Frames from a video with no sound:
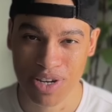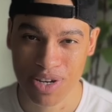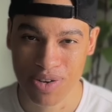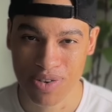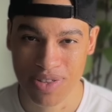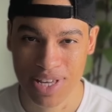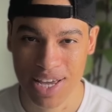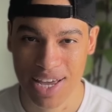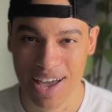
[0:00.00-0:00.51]

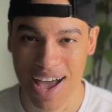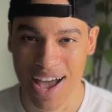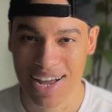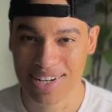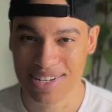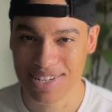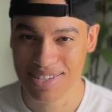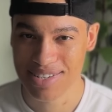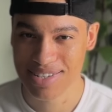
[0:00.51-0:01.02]
doing that. I
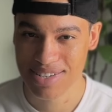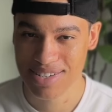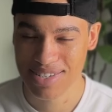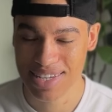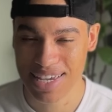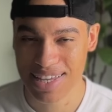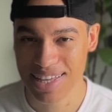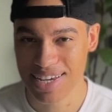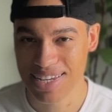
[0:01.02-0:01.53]
just
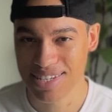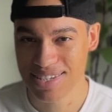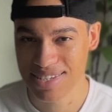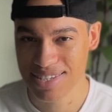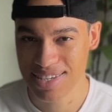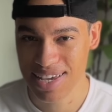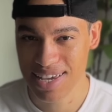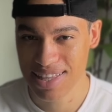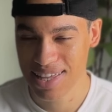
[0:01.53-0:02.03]
say that to
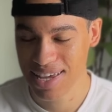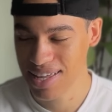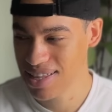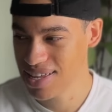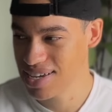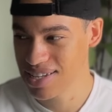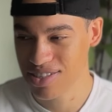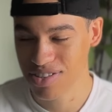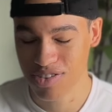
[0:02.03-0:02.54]
say that
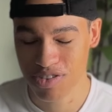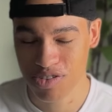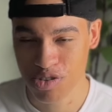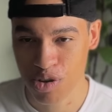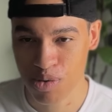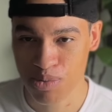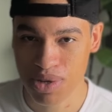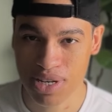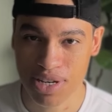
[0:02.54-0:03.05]
like there's so
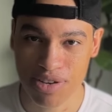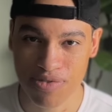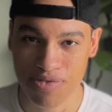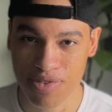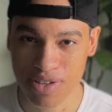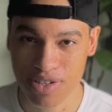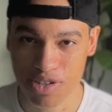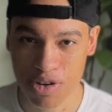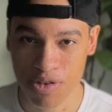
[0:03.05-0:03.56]
many
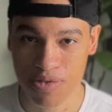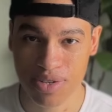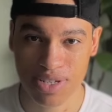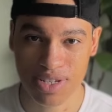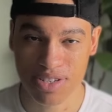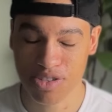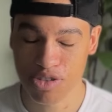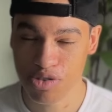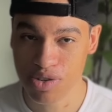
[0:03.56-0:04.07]
different
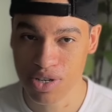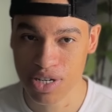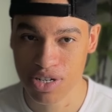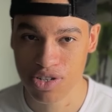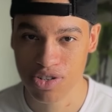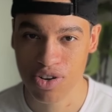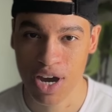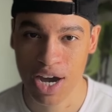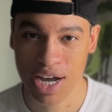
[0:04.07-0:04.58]
surfaces you can
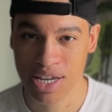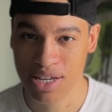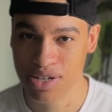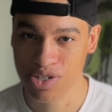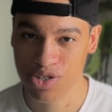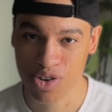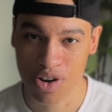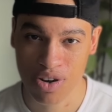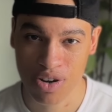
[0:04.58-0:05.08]
try and
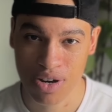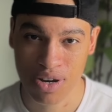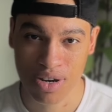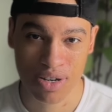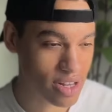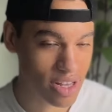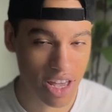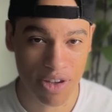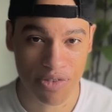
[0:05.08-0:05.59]
draw on.
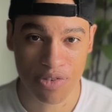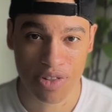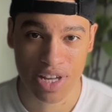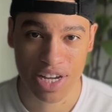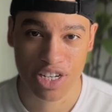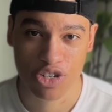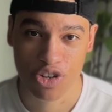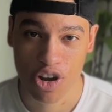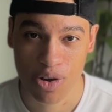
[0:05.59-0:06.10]
If you
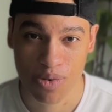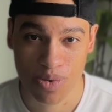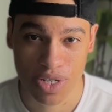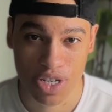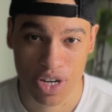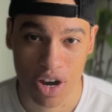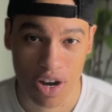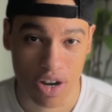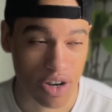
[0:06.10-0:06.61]
like drawing with
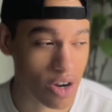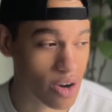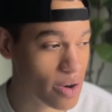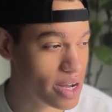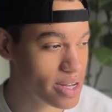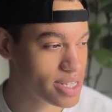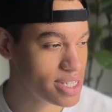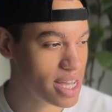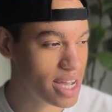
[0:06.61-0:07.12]
chalk, go
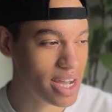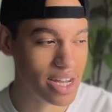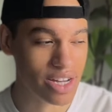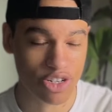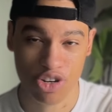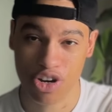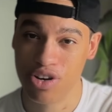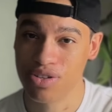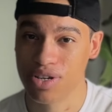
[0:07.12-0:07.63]
outside,
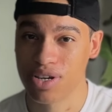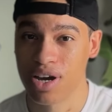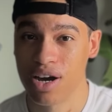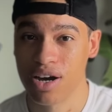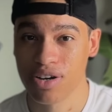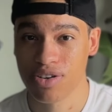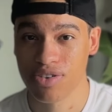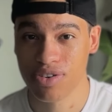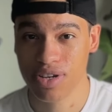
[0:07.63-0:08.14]
draw on the
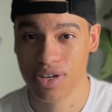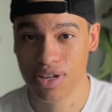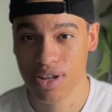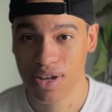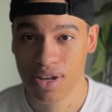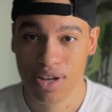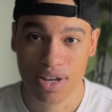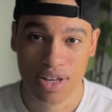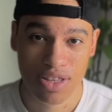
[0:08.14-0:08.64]
concrete.
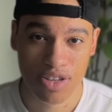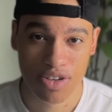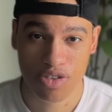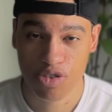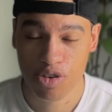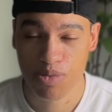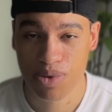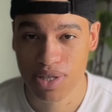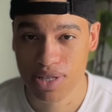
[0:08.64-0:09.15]
There's
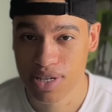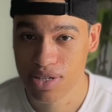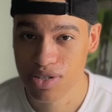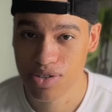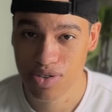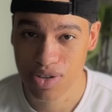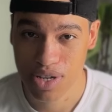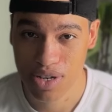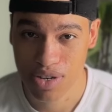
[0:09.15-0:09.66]
so many things
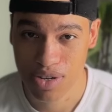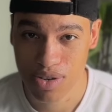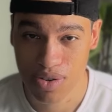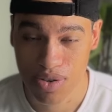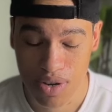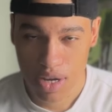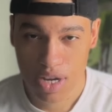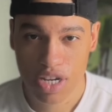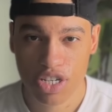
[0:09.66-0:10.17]
you can do.
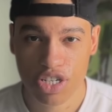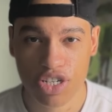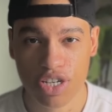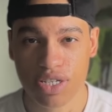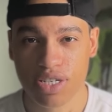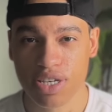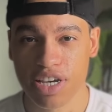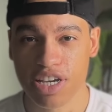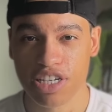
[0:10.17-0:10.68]

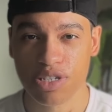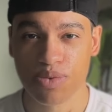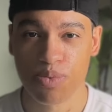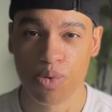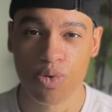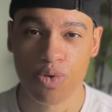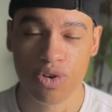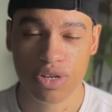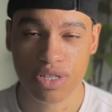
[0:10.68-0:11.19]
Just
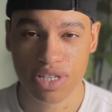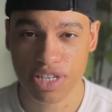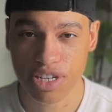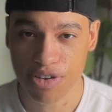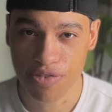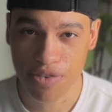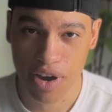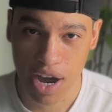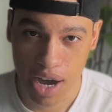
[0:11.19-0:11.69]
explore the
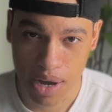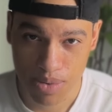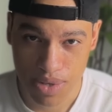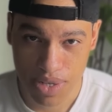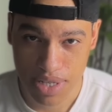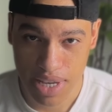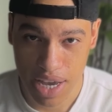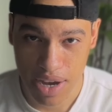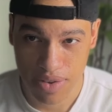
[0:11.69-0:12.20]
different
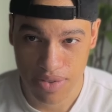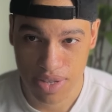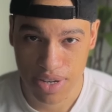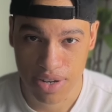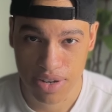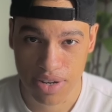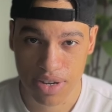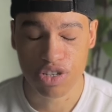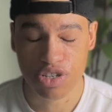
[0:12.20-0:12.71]
options out
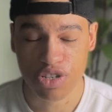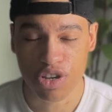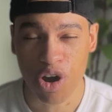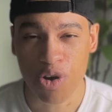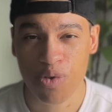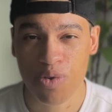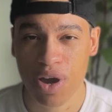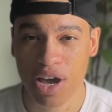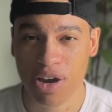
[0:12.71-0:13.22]
there.
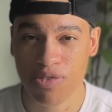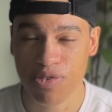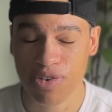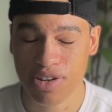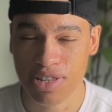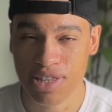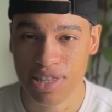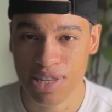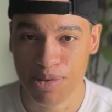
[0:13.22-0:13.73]
Don't ever
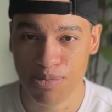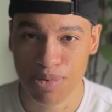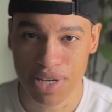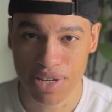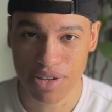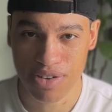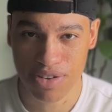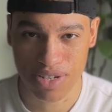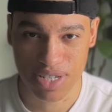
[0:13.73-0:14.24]
limit
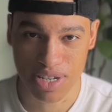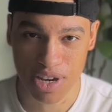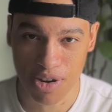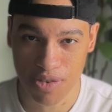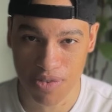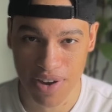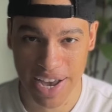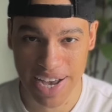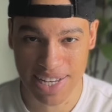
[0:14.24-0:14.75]

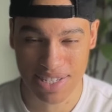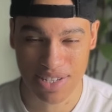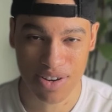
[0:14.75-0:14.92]
yourself as an